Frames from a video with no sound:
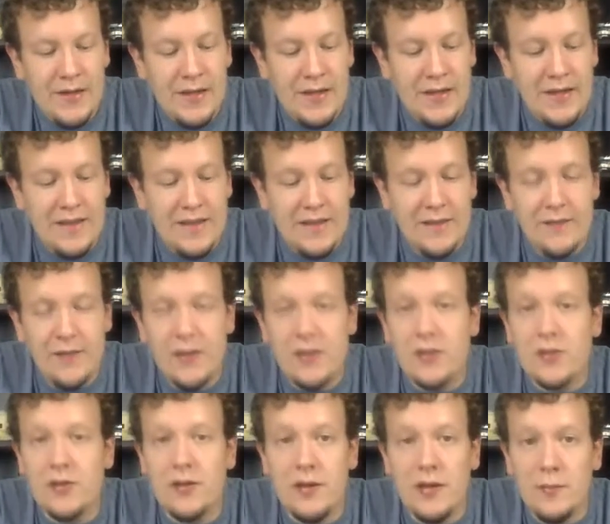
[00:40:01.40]
And then
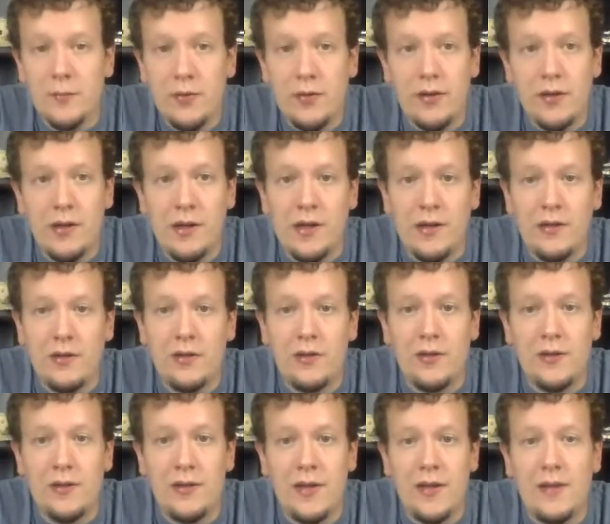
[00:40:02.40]
eventually they put it on
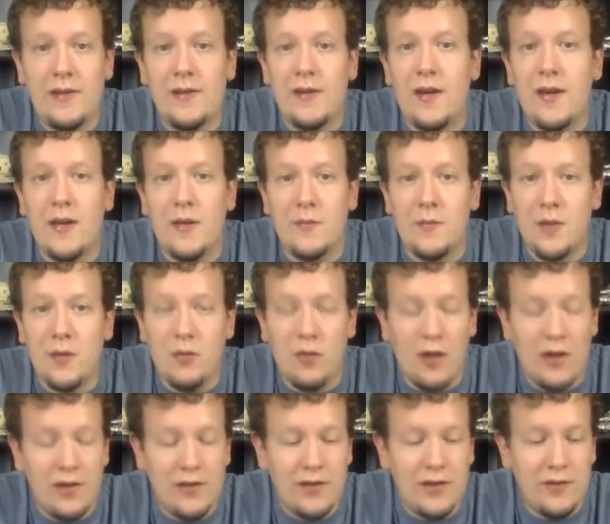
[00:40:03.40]
during the daytime. I
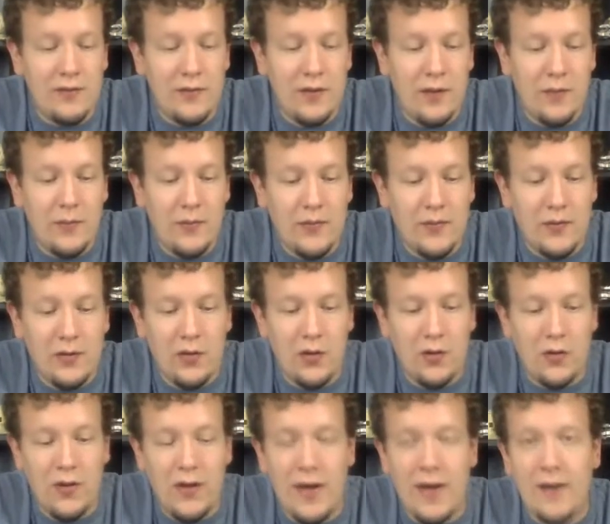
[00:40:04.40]
watched every
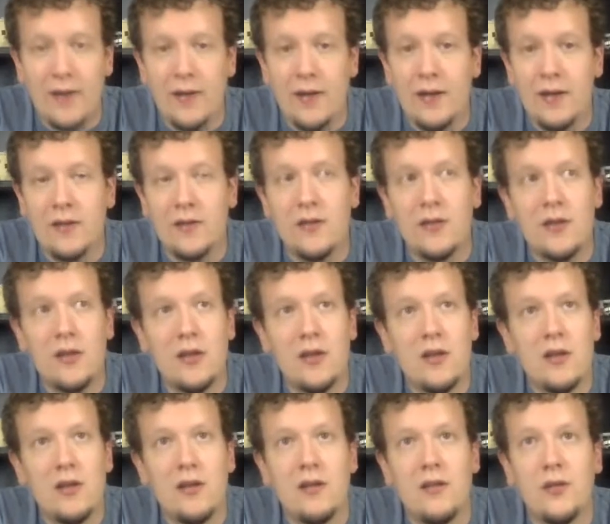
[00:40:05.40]
episode, had like
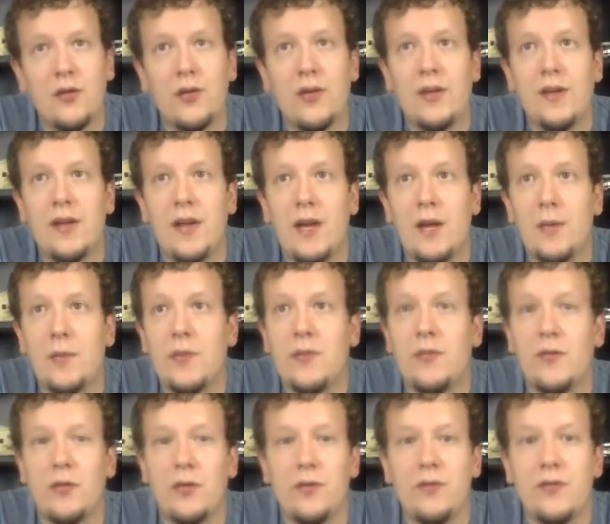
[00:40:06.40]
30 tapes
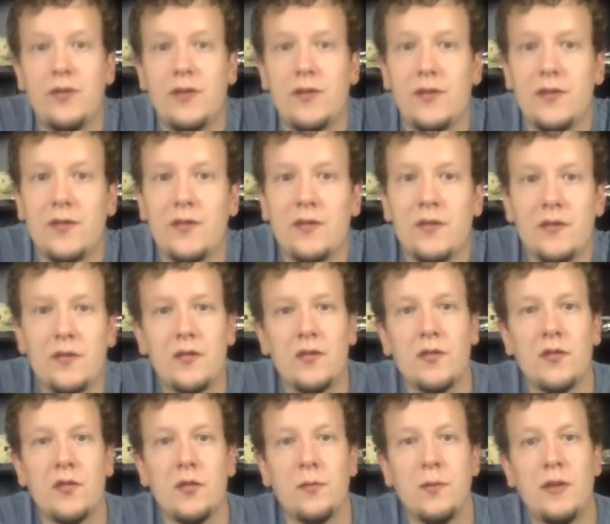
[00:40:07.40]
full of just
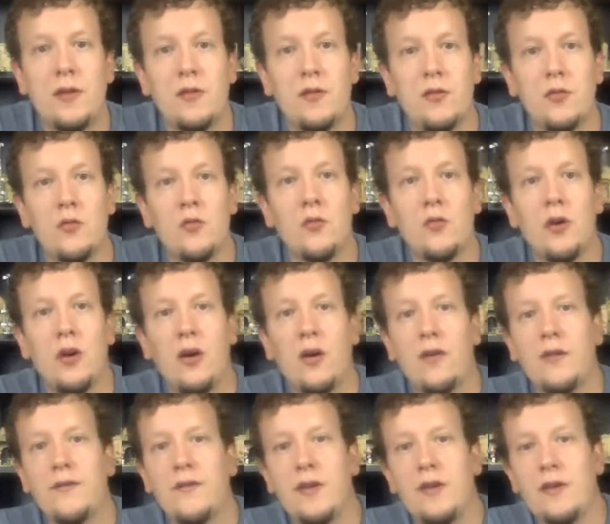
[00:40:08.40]
Scooby-Doo,
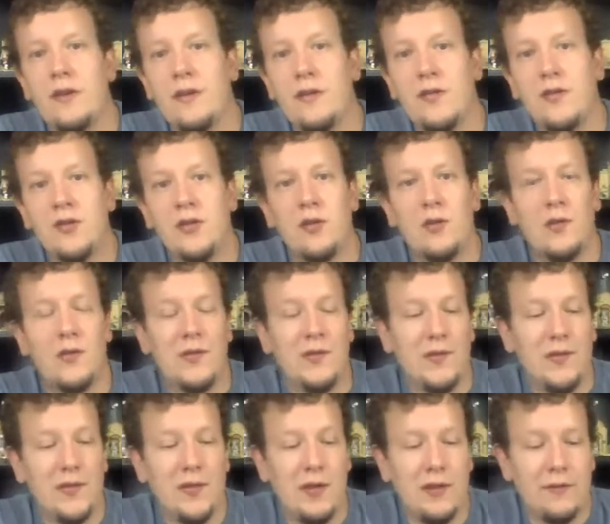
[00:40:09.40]
all the various shows and
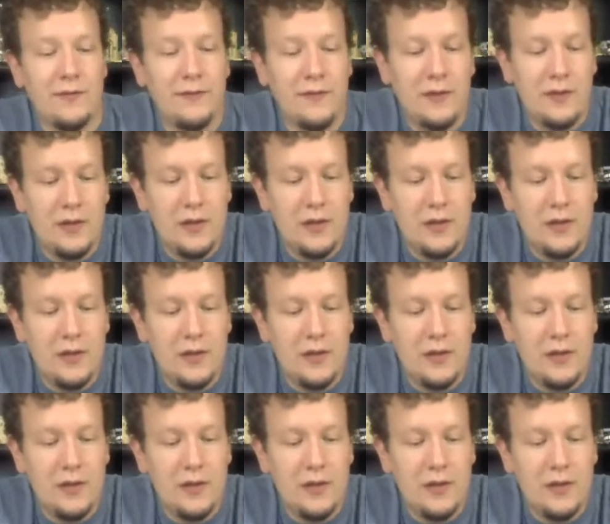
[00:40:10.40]
stuff.